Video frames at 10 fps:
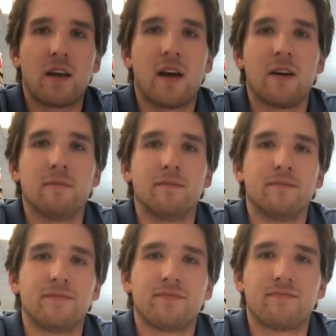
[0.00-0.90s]
Um,
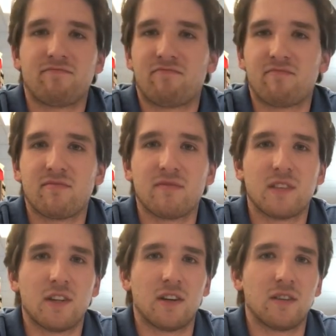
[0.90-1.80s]

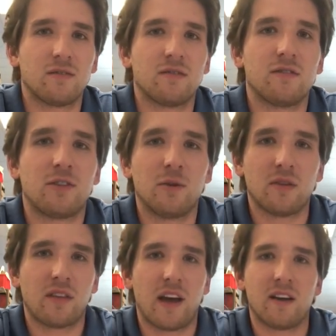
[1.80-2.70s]
so do
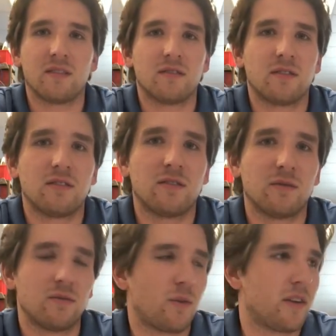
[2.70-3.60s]
with that
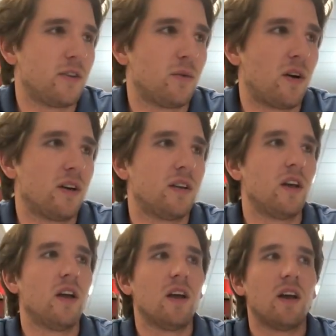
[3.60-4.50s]
what you want.
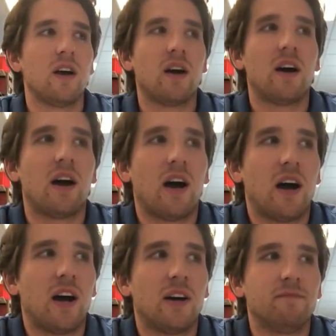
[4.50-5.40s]

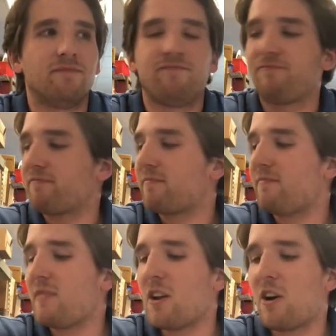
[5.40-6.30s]
Um,
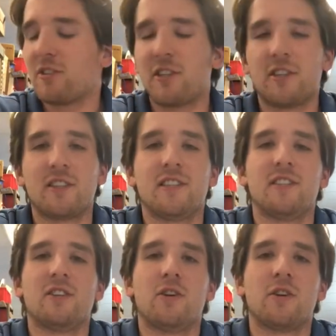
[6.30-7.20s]
all
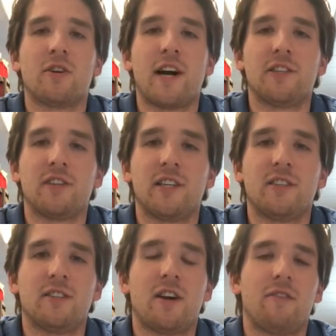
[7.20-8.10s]
seriousness though,
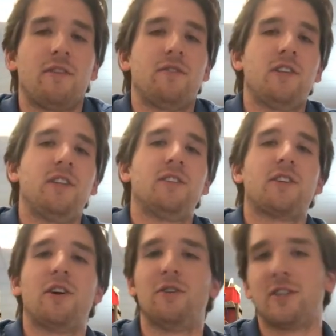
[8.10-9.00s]
congratulations on 15 years
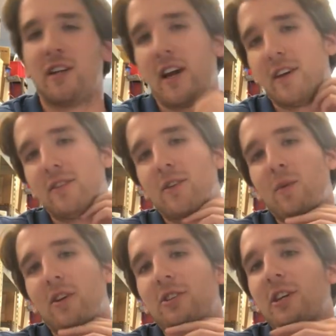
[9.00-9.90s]
of coaching at
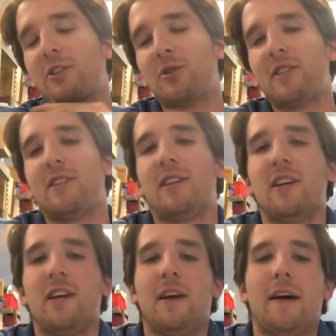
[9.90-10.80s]
Walsh Jesuit.
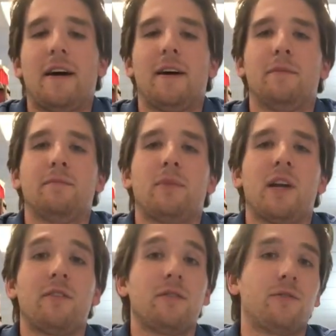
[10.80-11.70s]
Um,
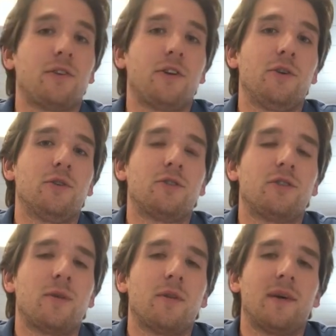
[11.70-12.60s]
playing for you is
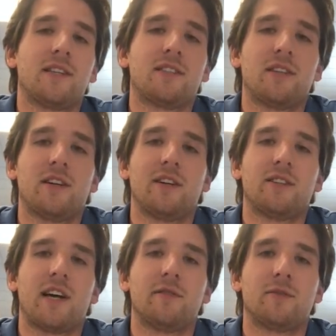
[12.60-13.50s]
some of the best uh,
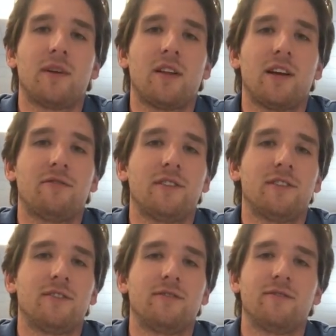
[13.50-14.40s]
times of my life
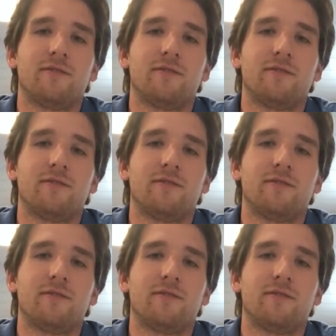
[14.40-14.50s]
and